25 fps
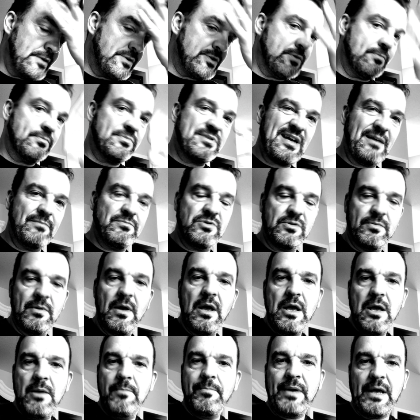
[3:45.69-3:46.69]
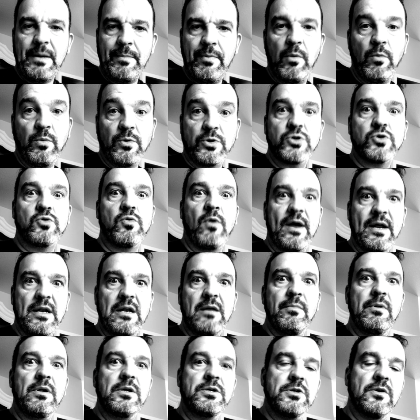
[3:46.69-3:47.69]
Sometimes people will train
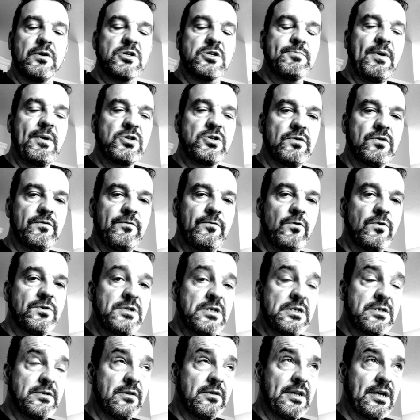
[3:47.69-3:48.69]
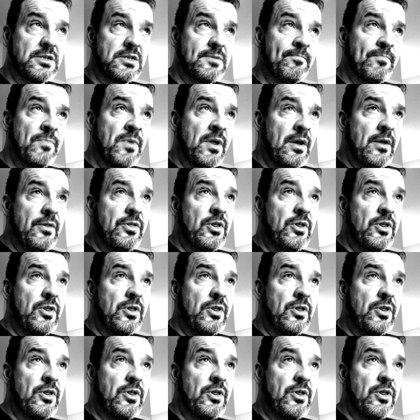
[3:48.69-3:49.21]
in military or special forces and things.